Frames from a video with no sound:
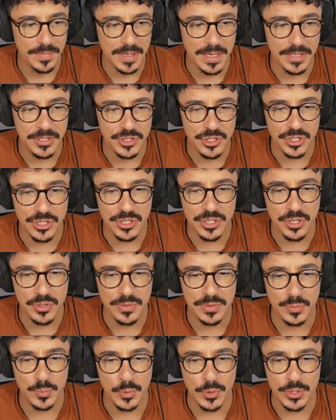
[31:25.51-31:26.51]
Let's just
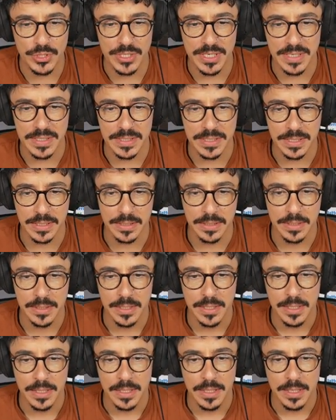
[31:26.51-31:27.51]
use wood, Aiden.
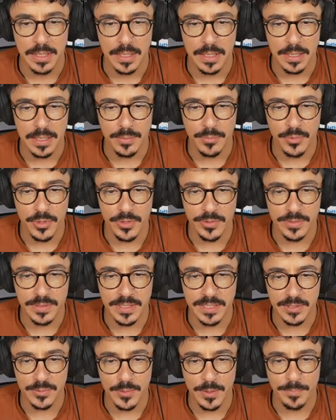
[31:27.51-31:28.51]
Um, we'll use
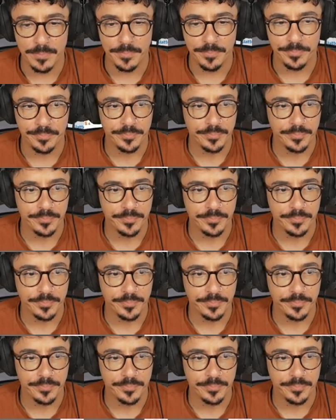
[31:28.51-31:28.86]
this one.